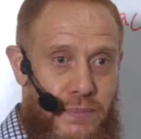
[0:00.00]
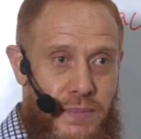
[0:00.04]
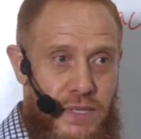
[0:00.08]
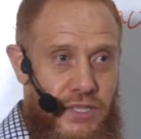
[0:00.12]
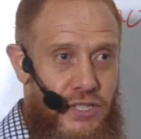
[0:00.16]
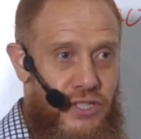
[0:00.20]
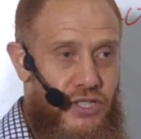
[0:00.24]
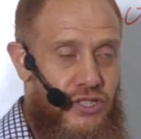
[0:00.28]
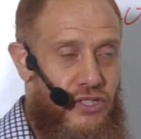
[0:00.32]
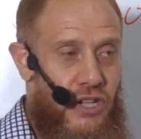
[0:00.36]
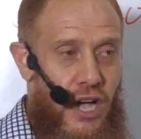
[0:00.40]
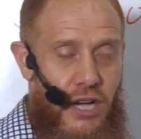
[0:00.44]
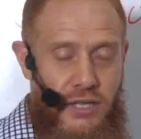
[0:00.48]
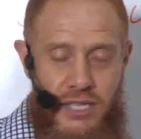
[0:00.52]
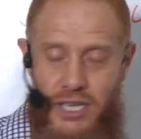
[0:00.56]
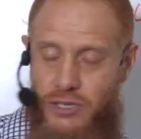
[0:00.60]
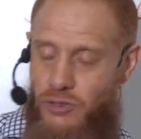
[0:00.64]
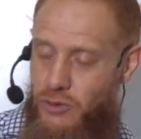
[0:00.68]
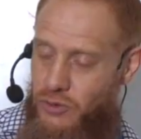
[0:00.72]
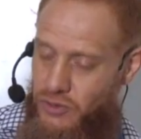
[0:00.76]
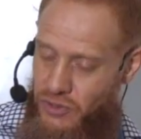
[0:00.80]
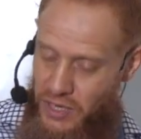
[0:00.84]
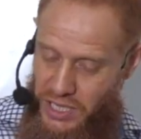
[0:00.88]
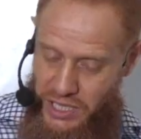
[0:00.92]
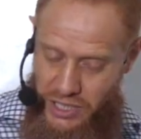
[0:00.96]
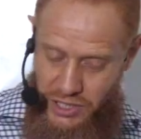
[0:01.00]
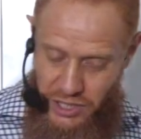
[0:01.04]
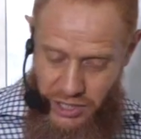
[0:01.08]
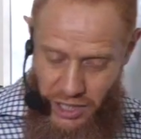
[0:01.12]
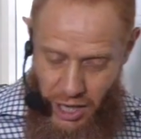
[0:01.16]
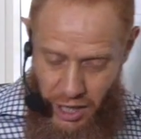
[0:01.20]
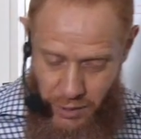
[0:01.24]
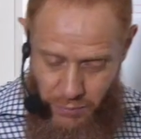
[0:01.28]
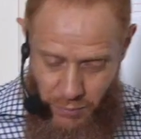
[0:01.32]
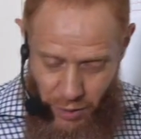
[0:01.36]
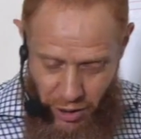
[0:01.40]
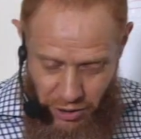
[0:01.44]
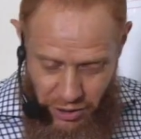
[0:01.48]
stock, there's a trade in
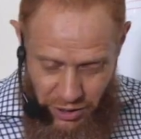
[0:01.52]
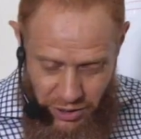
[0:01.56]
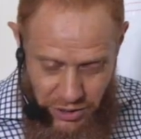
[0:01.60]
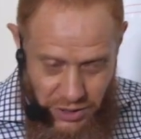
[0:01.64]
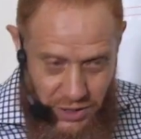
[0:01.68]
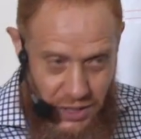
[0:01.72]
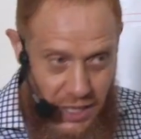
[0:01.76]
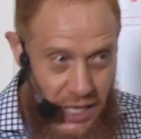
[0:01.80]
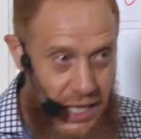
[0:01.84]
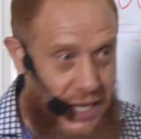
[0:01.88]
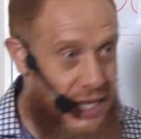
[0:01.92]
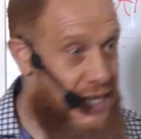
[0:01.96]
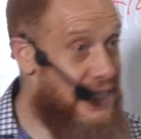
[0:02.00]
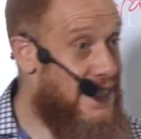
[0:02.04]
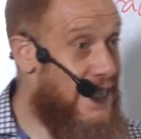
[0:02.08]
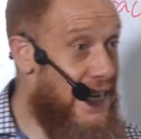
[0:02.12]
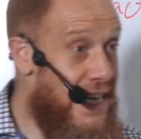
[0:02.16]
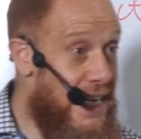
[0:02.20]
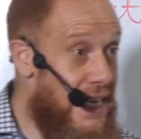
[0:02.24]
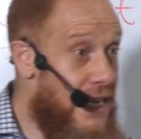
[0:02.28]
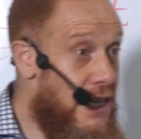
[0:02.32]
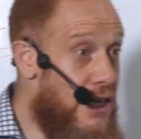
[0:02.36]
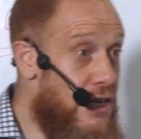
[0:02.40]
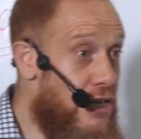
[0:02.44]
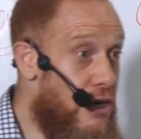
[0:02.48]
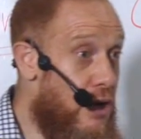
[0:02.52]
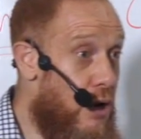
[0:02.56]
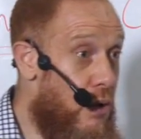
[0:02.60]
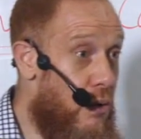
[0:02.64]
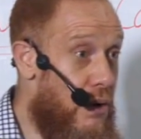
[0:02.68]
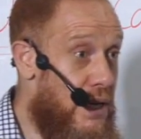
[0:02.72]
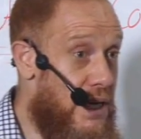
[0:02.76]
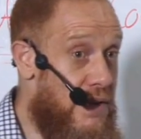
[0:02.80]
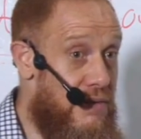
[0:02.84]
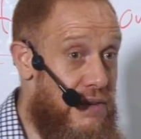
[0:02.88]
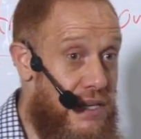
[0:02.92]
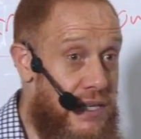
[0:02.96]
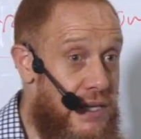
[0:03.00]
stock markets. It's illegal in
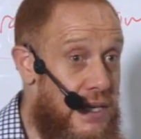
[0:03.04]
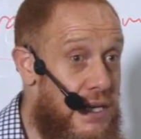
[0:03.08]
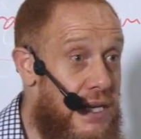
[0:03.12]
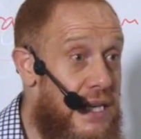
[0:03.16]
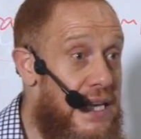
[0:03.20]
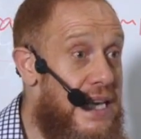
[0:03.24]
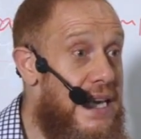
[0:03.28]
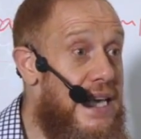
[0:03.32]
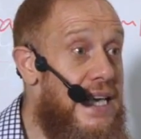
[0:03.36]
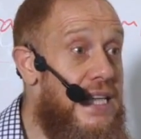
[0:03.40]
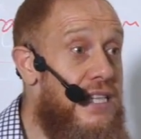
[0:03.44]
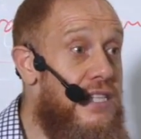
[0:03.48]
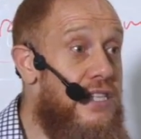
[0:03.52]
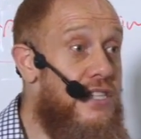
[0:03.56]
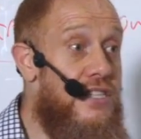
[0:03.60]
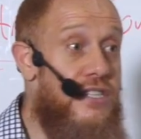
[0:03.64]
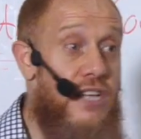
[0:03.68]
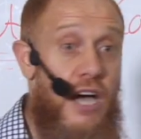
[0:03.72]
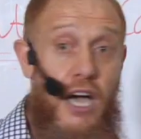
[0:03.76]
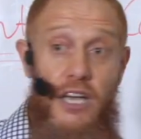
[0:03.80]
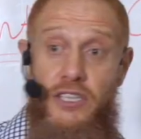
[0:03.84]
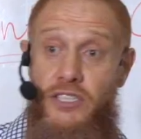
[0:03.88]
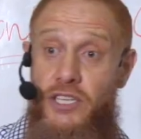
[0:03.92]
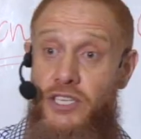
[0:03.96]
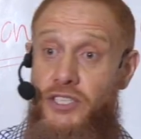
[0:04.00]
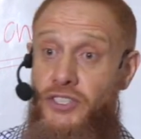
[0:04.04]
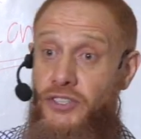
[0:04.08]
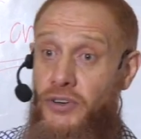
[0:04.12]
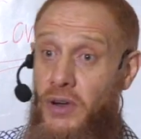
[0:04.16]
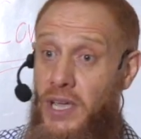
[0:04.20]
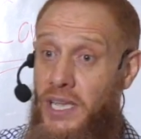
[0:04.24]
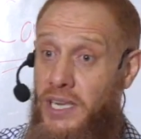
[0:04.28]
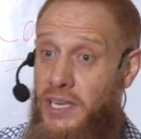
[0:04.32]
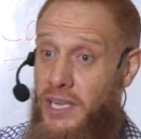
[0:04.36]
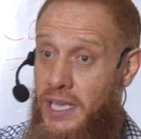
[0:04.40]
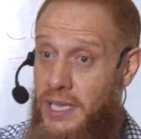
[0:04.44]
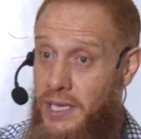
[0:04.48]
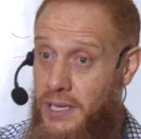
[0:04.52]
Norway even, insider
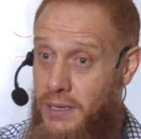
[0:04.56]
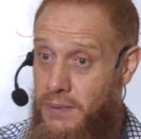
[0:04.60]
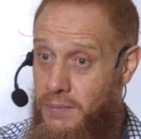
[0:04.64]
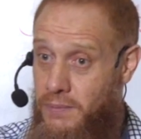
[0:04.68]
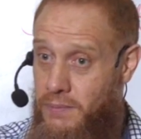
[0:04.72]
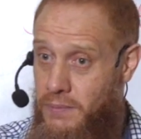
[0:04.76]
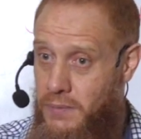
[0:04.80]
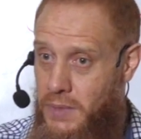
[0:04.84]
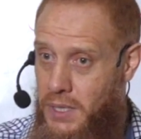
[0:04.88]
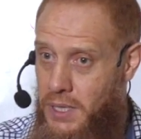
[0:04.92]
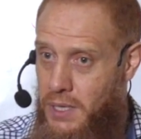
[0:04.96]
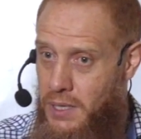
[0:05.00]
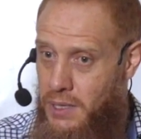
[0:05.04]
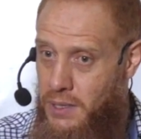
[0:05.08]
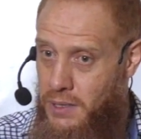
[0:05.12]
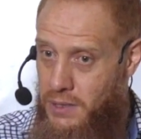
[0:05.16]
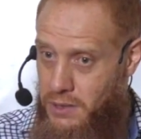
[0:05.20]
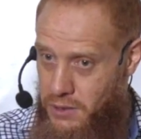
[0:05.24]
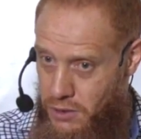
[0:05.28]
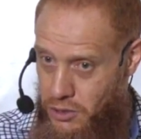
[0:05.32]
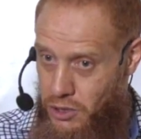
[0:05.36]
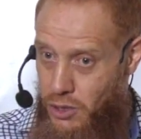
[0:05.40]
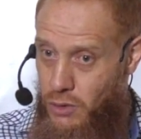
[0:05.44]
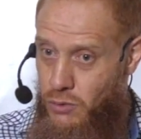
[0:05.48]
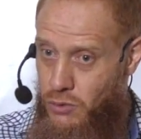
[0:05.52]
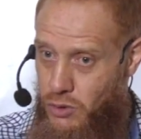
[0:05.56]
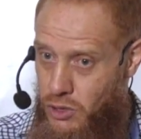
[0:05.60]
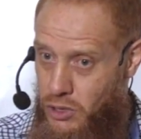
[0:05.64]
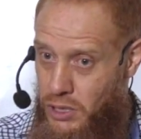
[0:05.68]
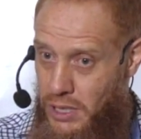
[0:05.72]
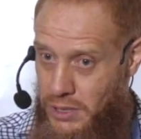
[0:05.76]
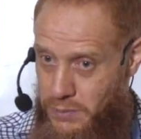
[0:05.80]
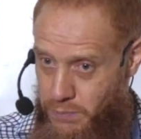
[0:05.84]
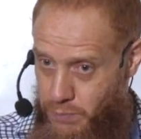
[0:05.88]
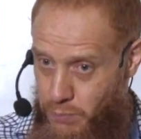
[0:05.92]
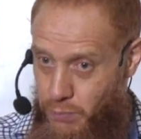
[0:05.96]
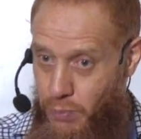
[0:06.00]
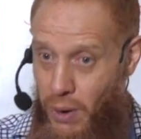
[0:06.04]
trading. You know, you
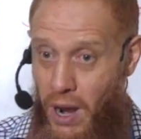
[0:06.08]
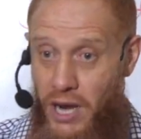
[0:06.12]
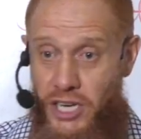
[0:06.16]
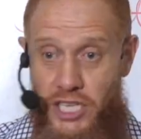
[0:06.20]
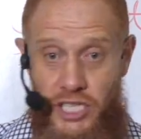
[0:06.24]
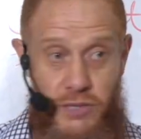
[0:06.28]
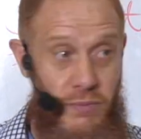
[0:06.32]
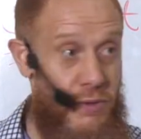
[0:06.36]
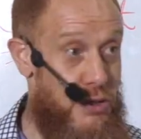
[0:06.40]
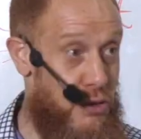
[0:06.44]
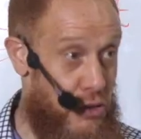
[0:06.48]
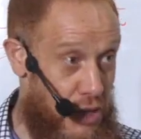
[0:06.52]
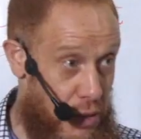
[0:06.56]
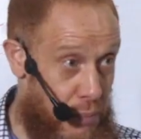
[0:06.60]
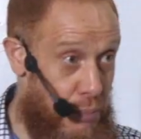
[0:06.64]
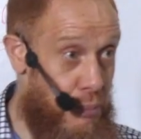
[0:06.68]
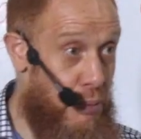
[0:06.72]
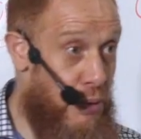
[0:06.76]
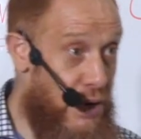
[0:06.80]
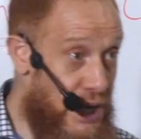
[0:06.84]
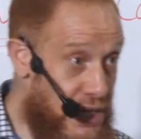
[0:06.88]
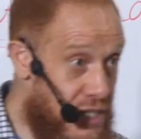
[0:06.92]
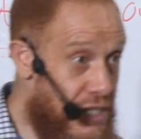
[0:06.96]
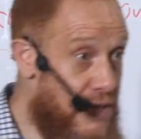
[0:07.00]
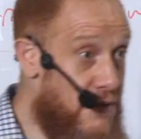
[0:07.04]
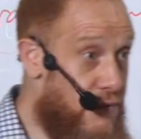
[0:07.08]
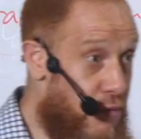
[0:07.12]
get punishment, you get prison